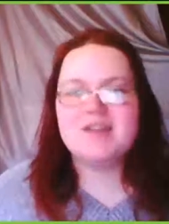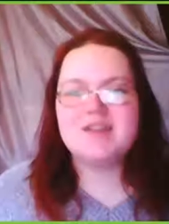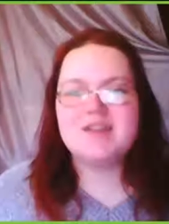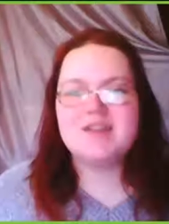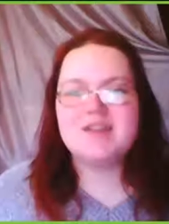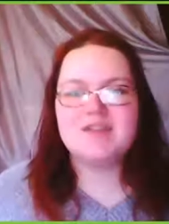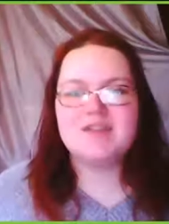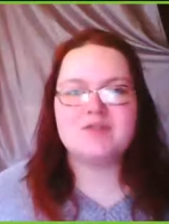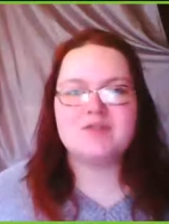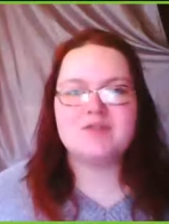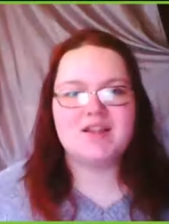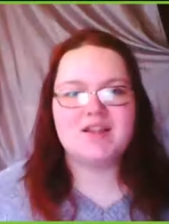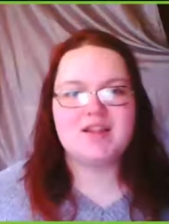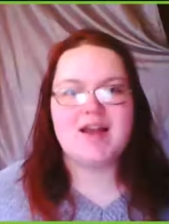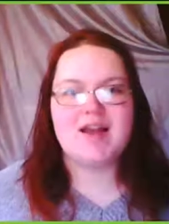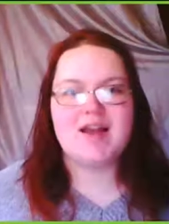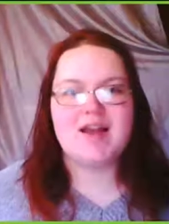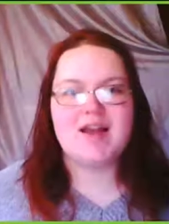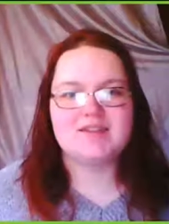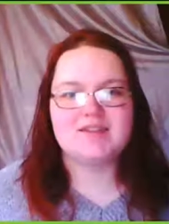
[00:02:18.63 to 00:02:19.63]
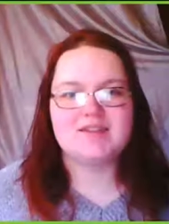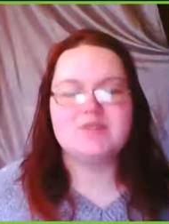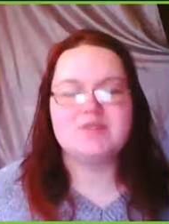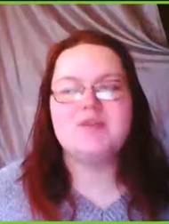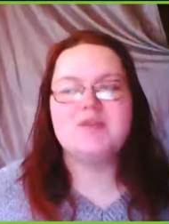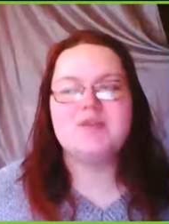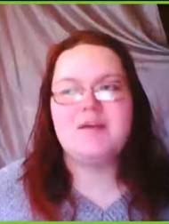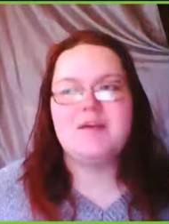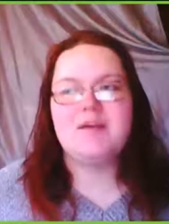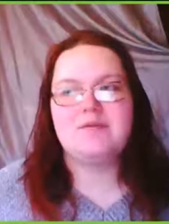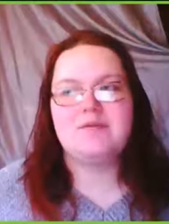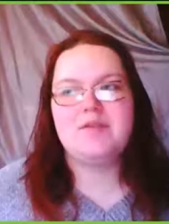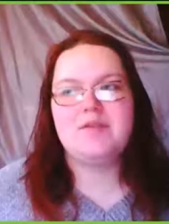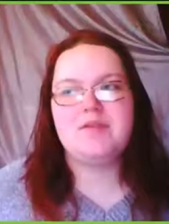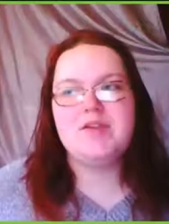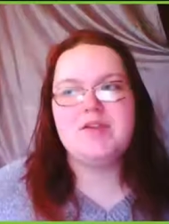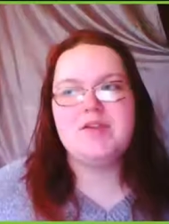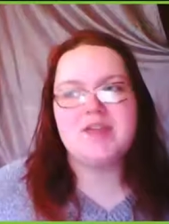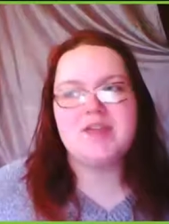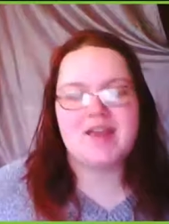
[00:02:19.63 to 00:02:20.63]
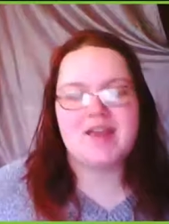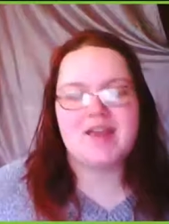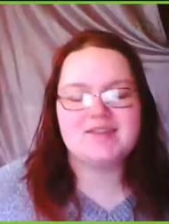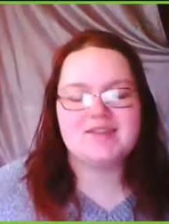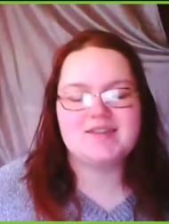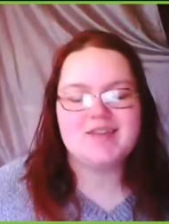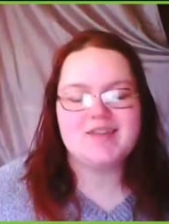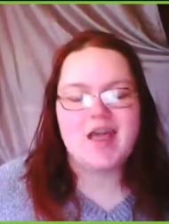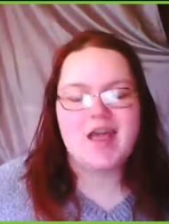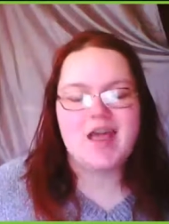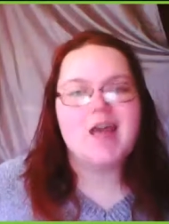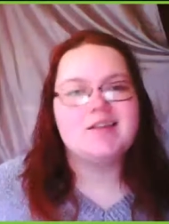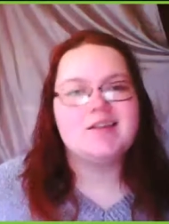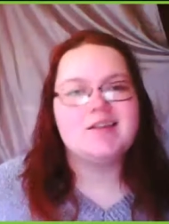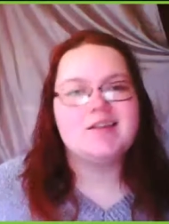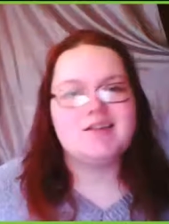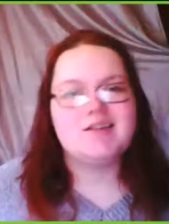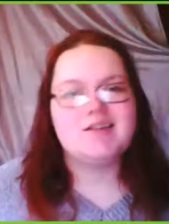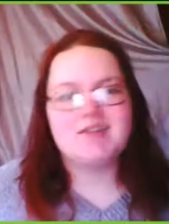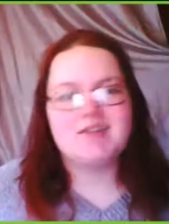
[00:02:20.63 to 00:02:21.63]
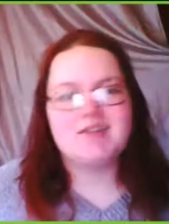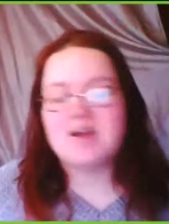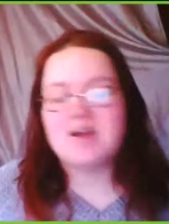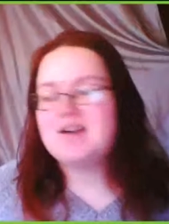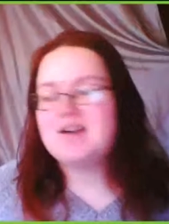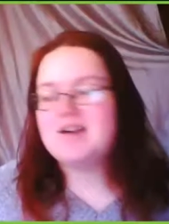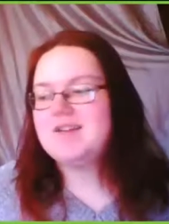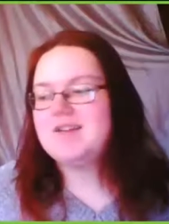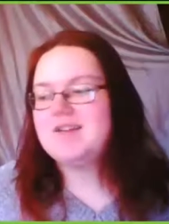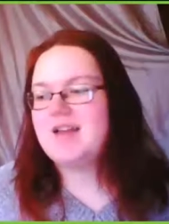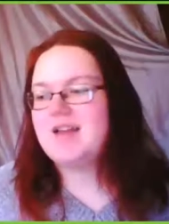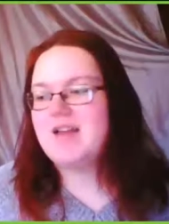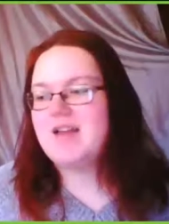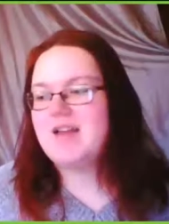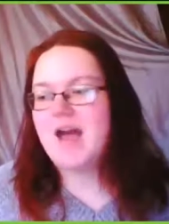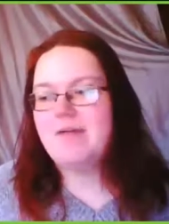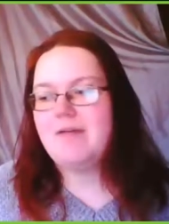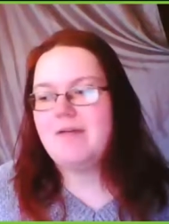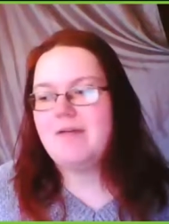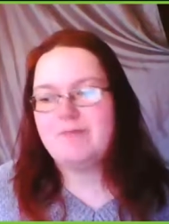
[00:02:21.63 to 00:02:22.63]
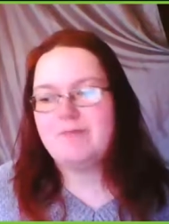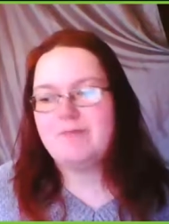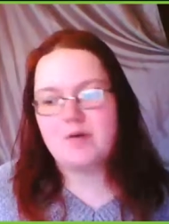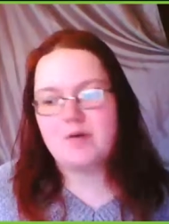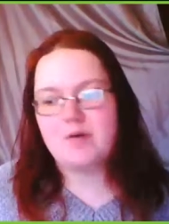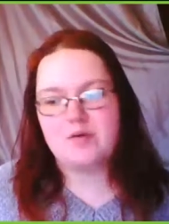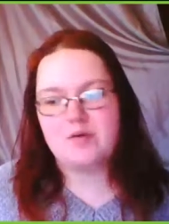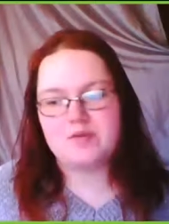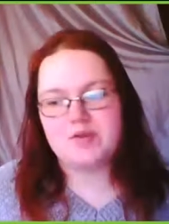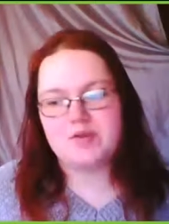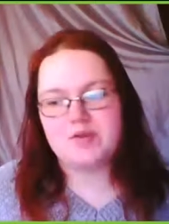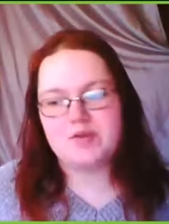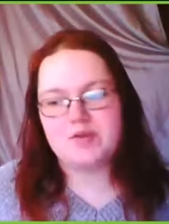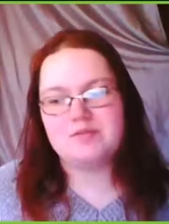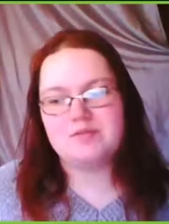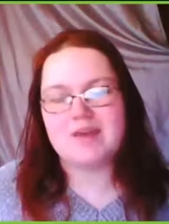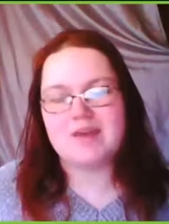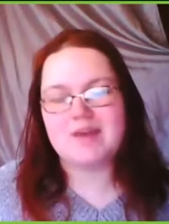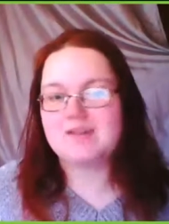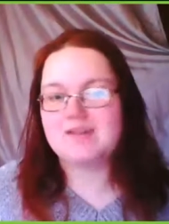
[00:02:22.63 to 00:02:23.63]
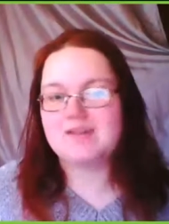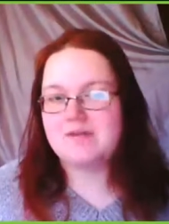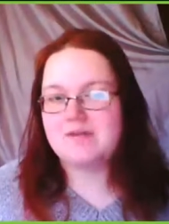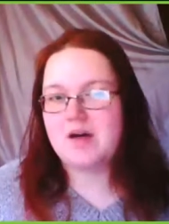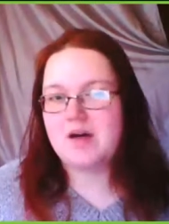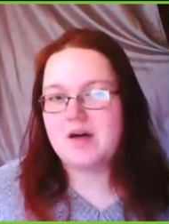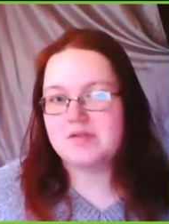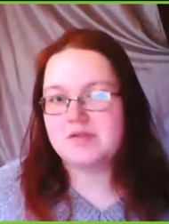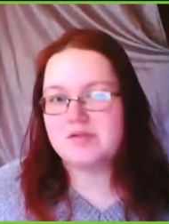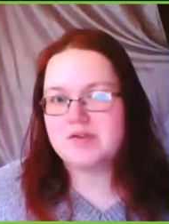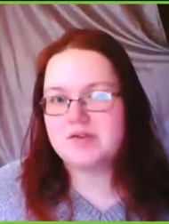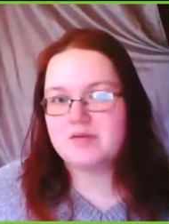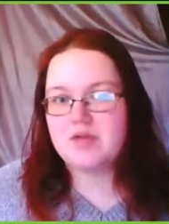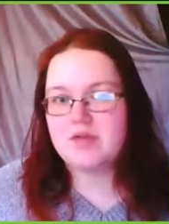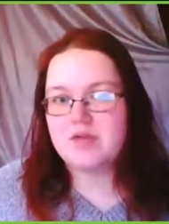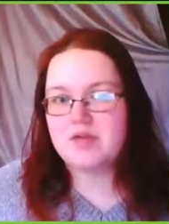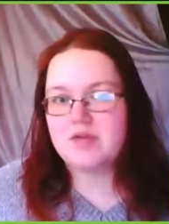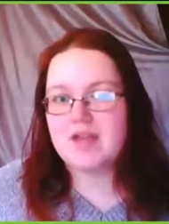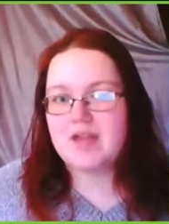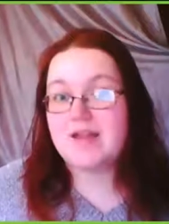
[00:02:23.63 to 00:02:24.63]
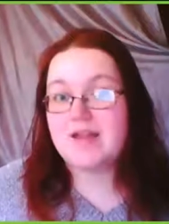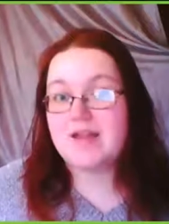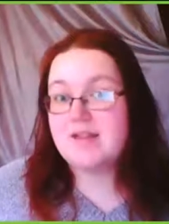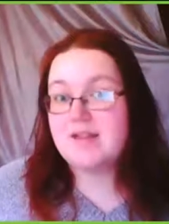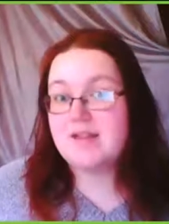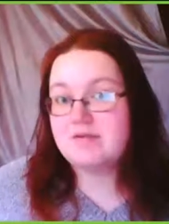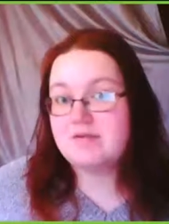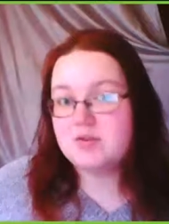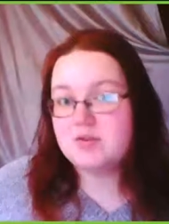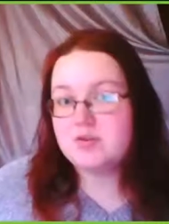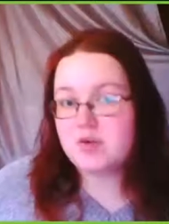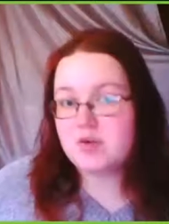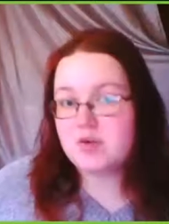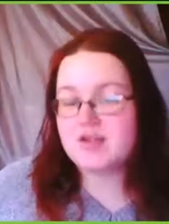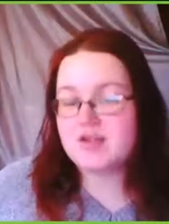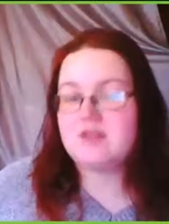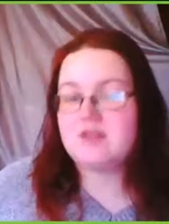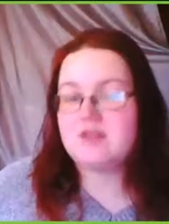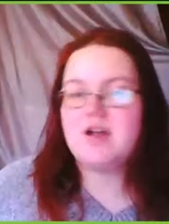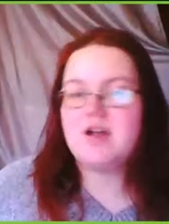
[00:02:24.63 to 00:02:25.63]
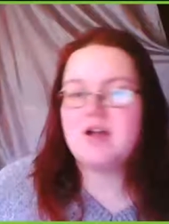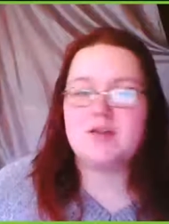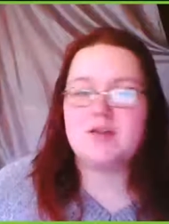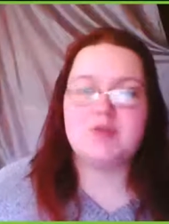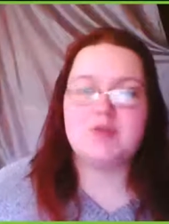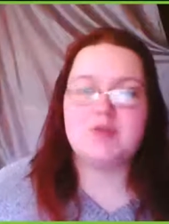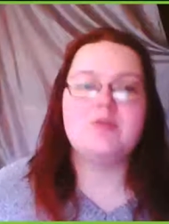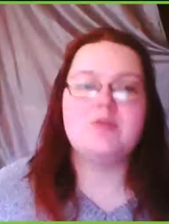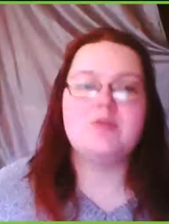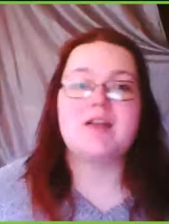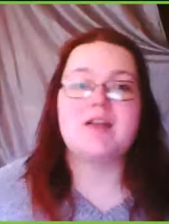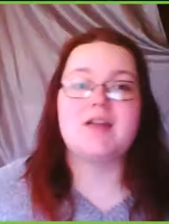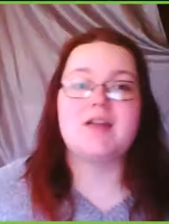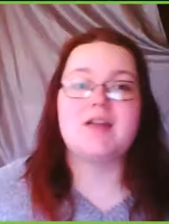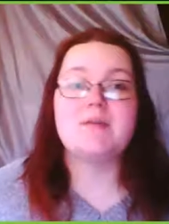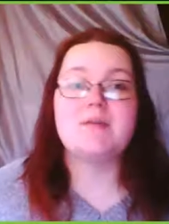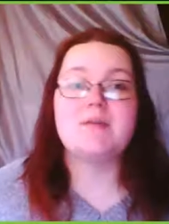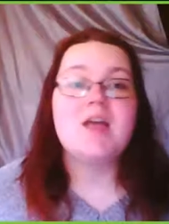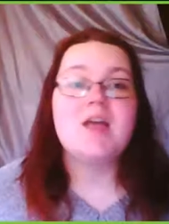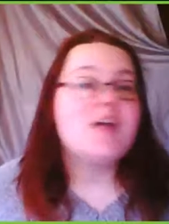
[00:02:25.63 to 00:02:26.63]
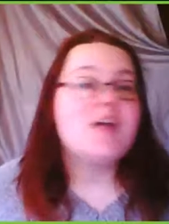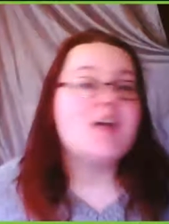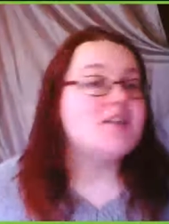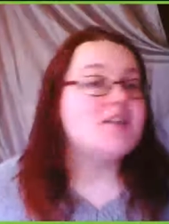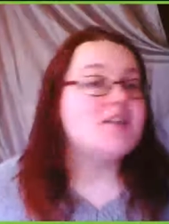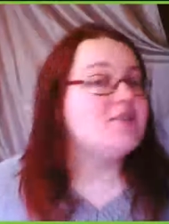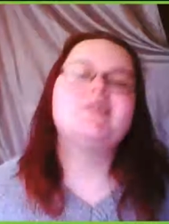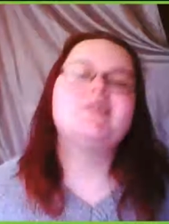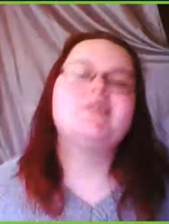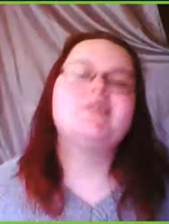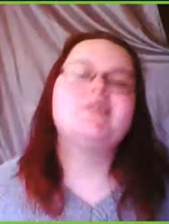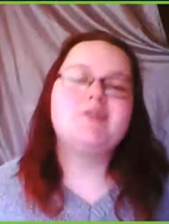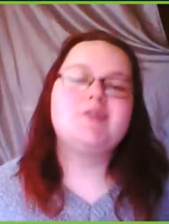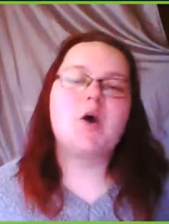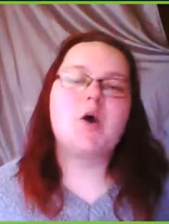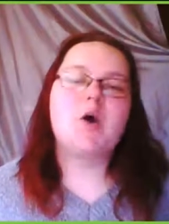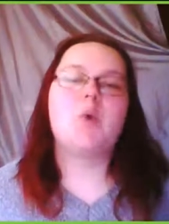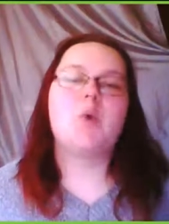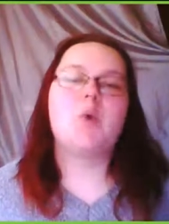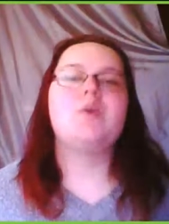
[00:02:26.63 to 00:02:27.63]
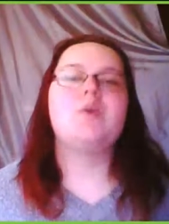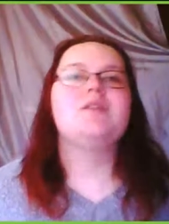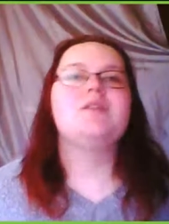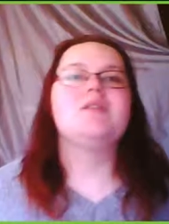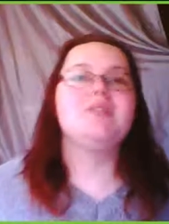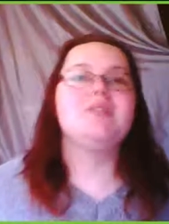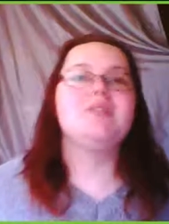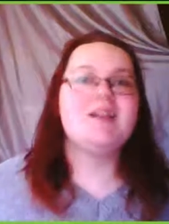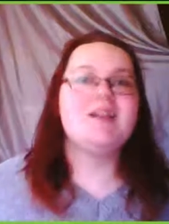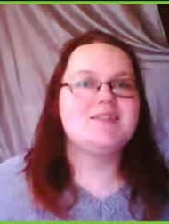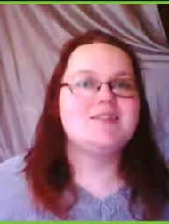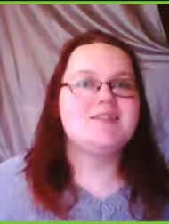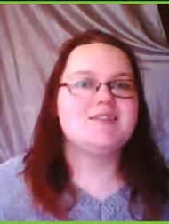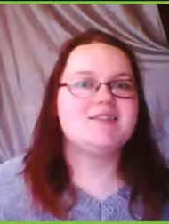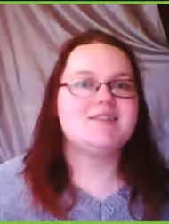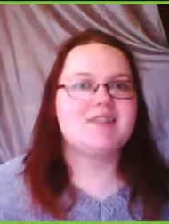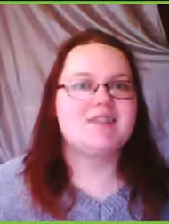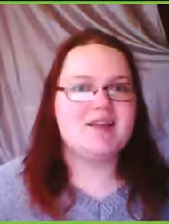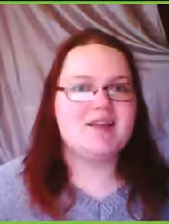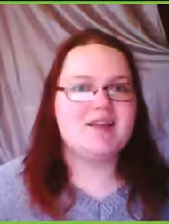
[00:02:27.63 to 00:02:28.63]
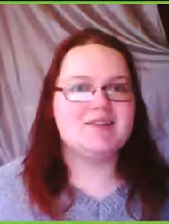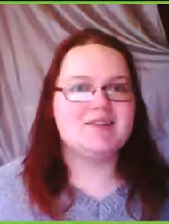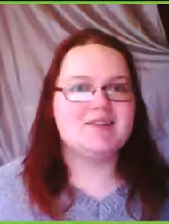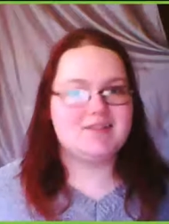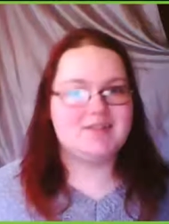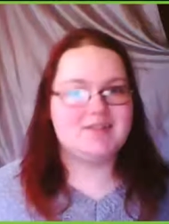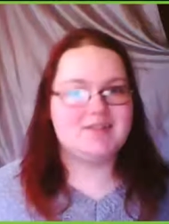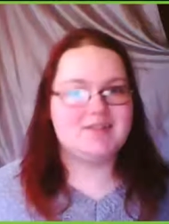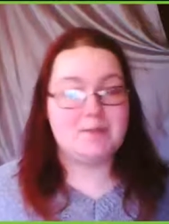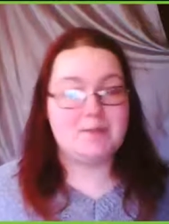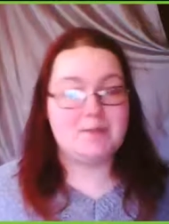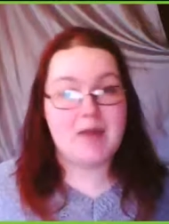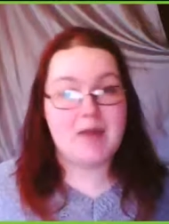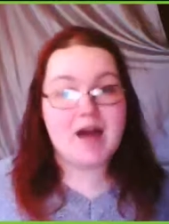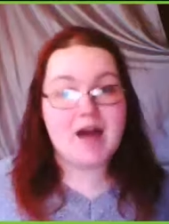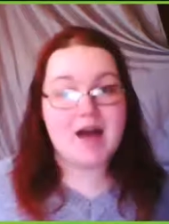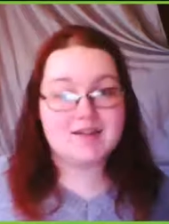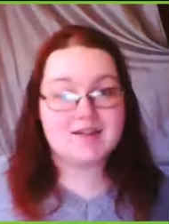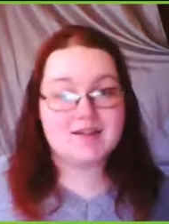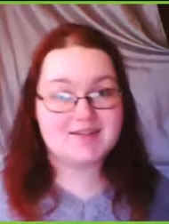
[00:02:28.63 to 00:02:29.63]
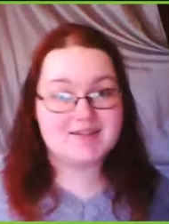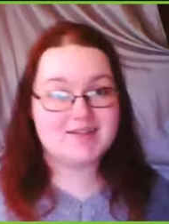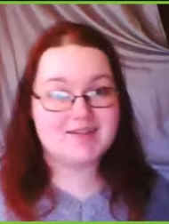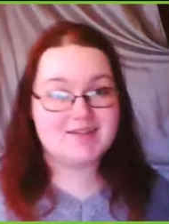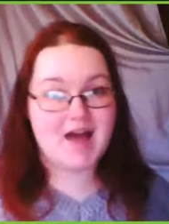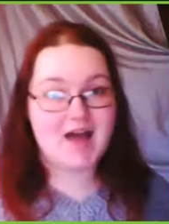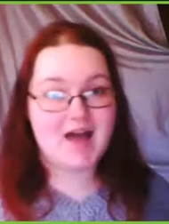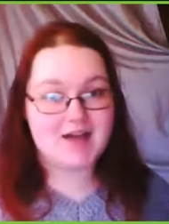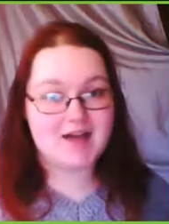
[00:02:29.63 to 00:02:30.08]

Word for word: I did realize there were a few things this year that I told myself I would do and I never went around doing them. So let's get the party